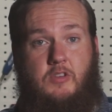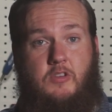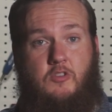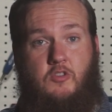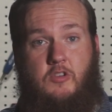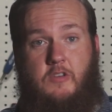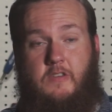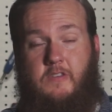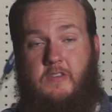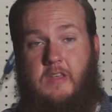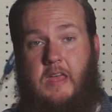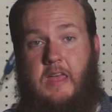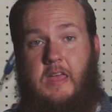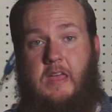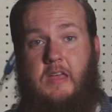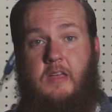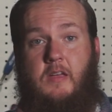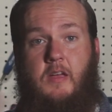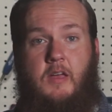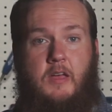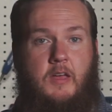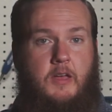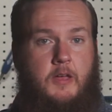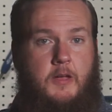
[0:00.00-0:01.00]
to just
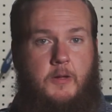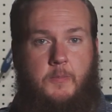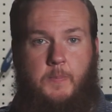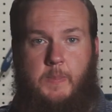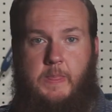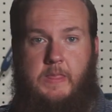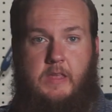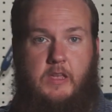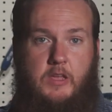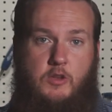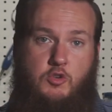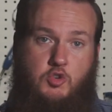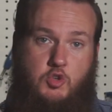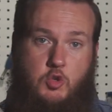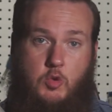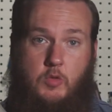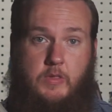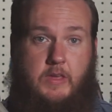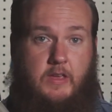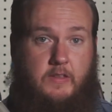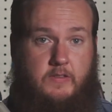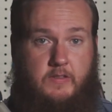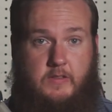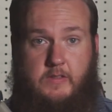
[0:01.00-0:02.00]
say, do
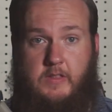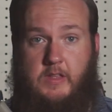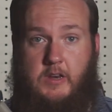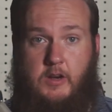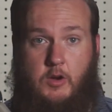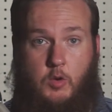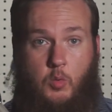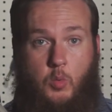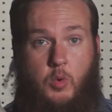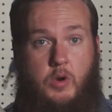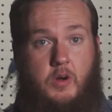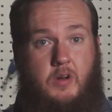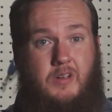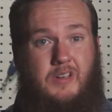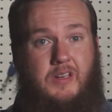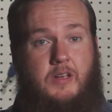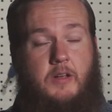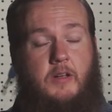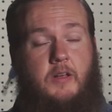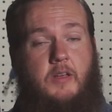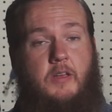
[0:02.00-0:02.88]
this and then it'll work,